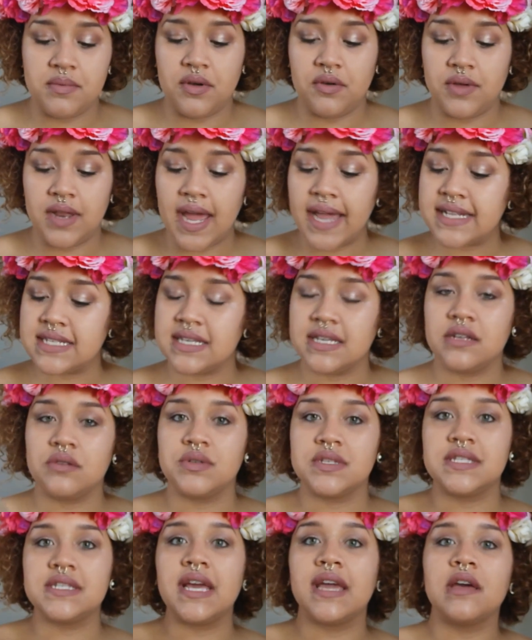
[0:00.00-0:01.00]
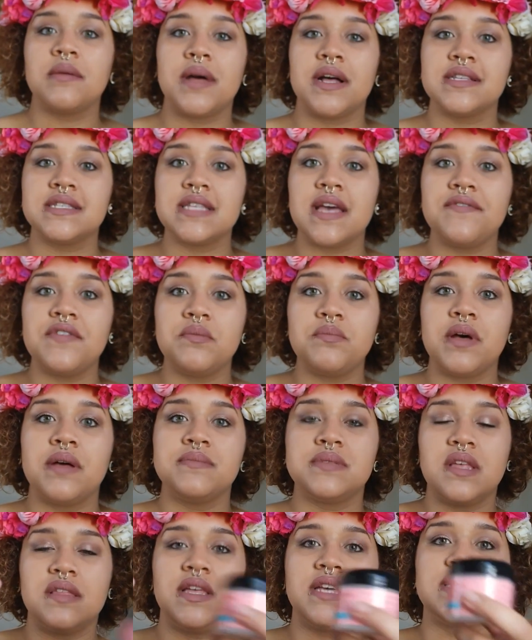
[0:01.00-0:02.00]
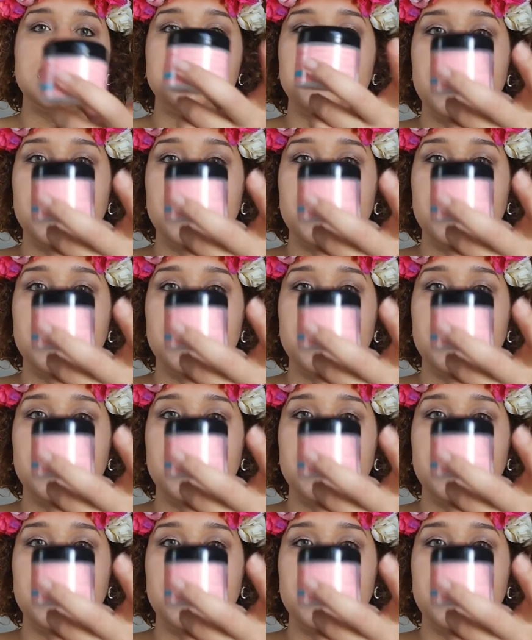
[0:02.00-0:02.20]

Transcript: But what I did was take about 7 pumps of this,